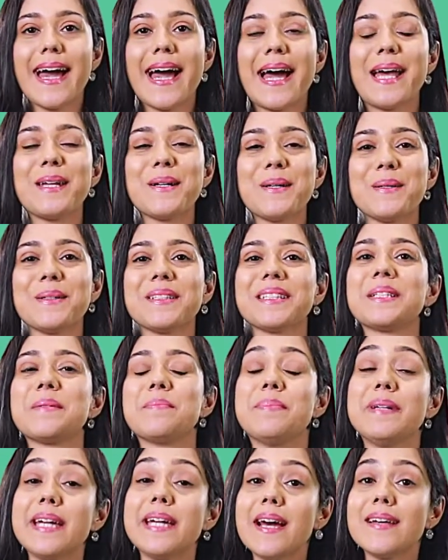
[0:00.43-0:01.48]
Hello, the
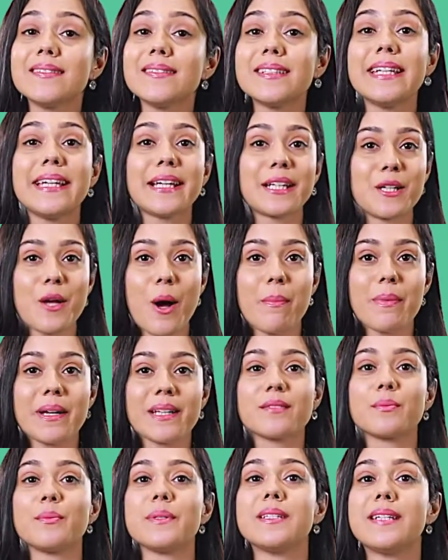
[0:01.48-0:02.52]
BSc
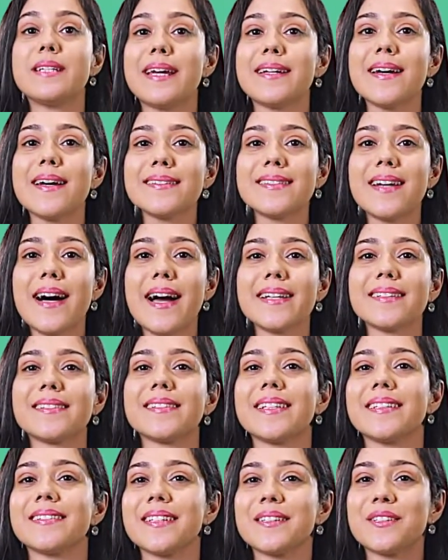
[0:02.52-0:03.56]
Economics with Data Science
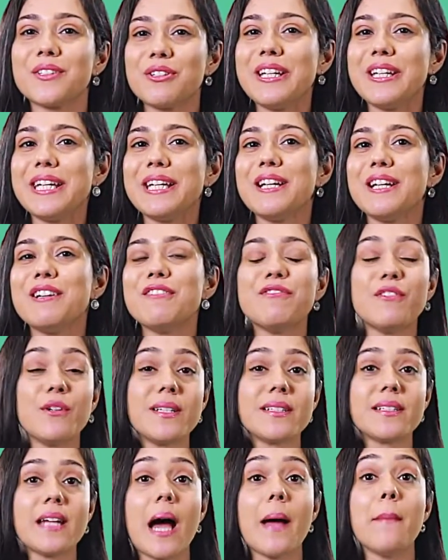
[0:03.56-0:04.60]
is a three-year
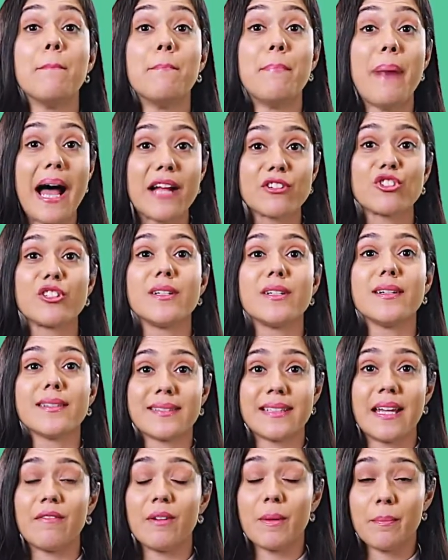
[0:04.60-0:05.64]
full-time
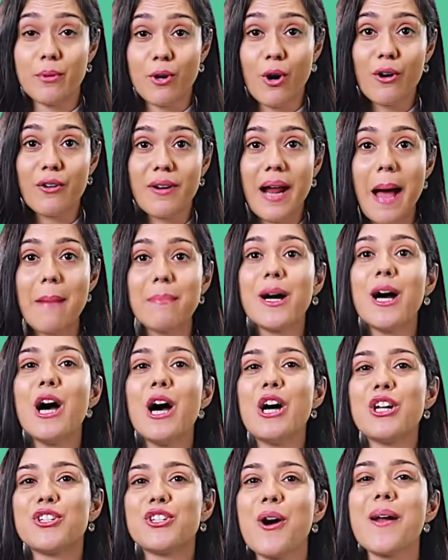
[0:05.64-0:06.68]
bachelor's level program
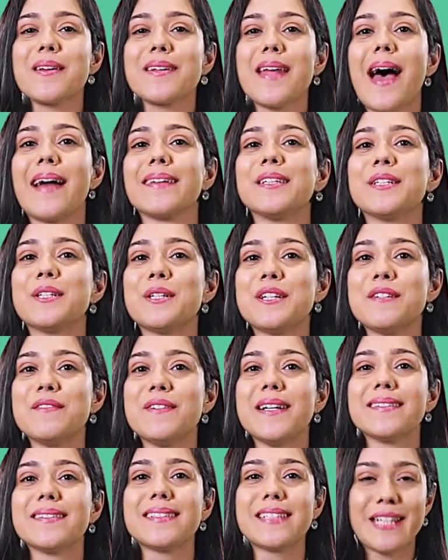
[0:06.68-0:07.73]
taught at the
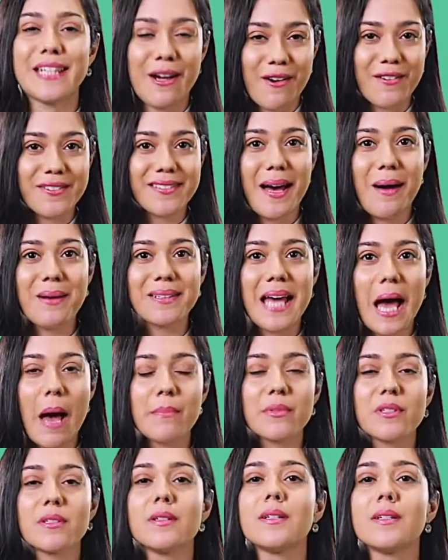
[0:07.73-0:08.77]
University of
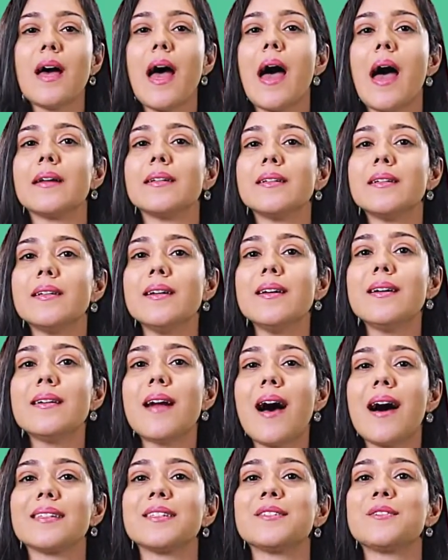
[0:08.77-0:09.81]
Southampton, and here
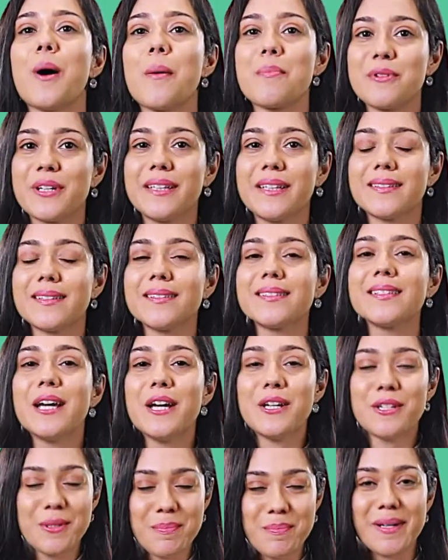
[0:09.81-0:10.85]
are the top reasons
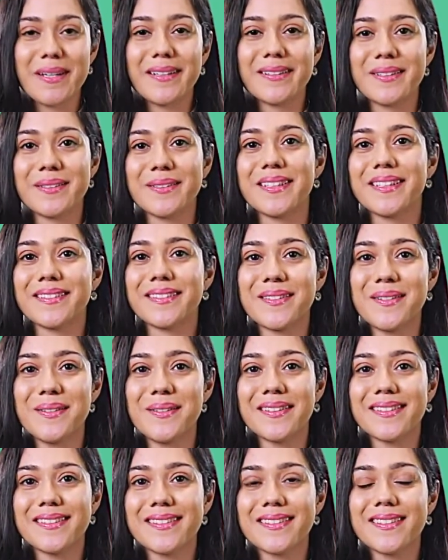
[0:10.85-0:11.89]
to pursue this
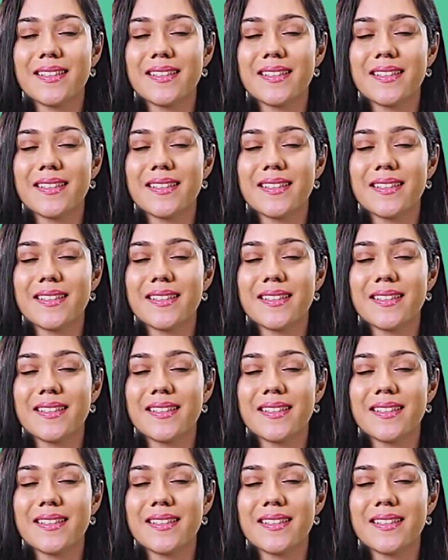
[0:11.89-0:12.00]
course.